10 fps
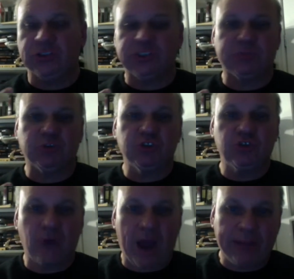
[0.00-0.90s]

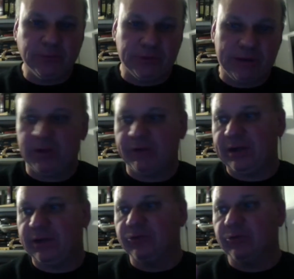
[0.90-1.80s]
subscribe to Ramble on
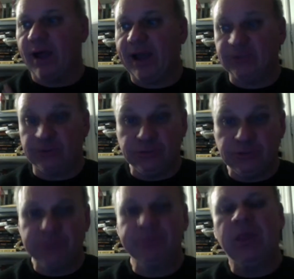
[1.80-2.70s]
Radio through iTunes.